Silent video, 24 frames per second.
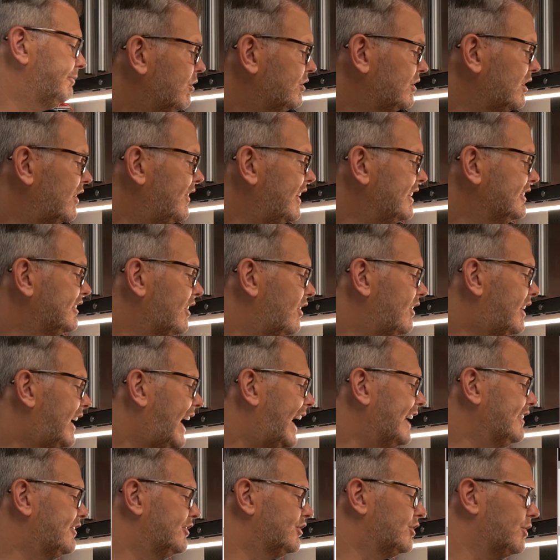which I think is
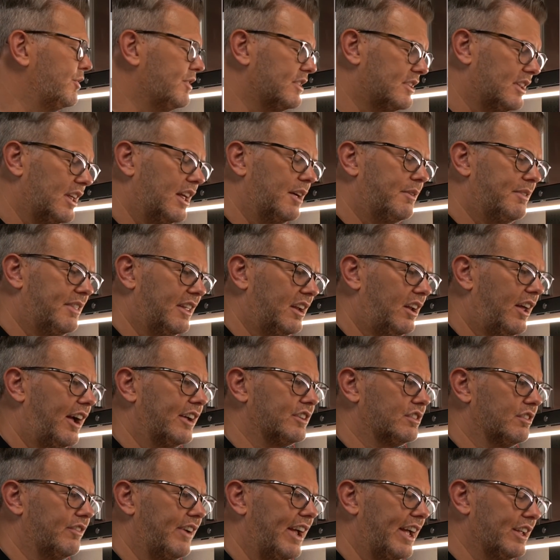okay to do with the
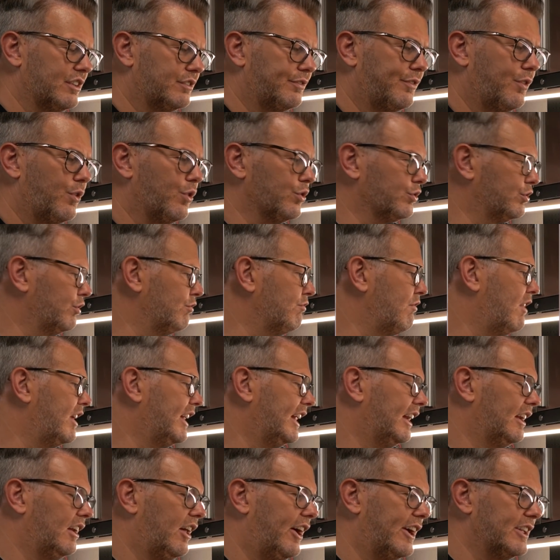likes of S4s on
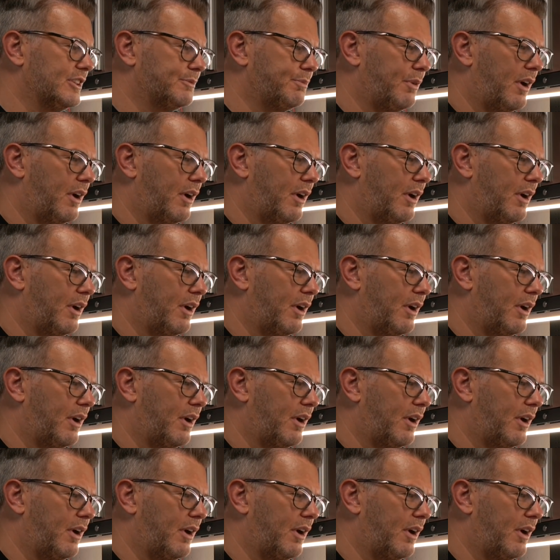running lights,